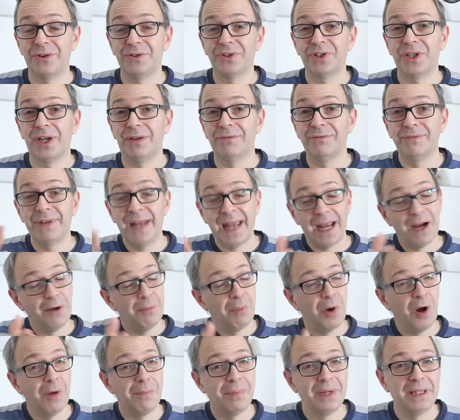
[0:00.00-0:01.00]
So now
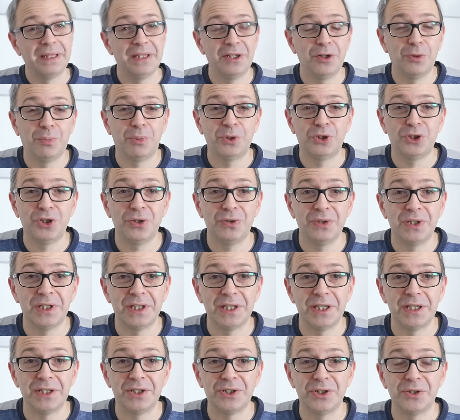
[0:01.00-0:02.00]
might be the
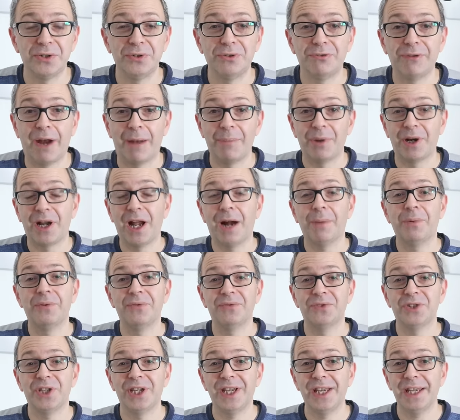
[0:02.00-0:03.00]
opportunity to grab a cup of
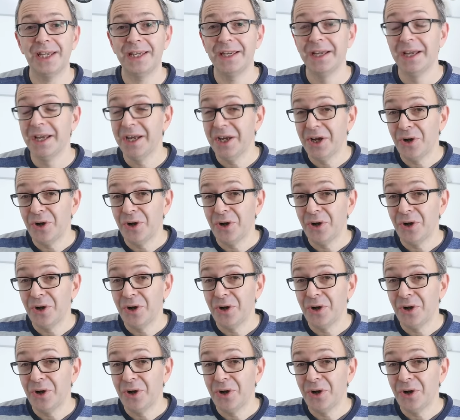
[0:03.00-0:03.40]
tea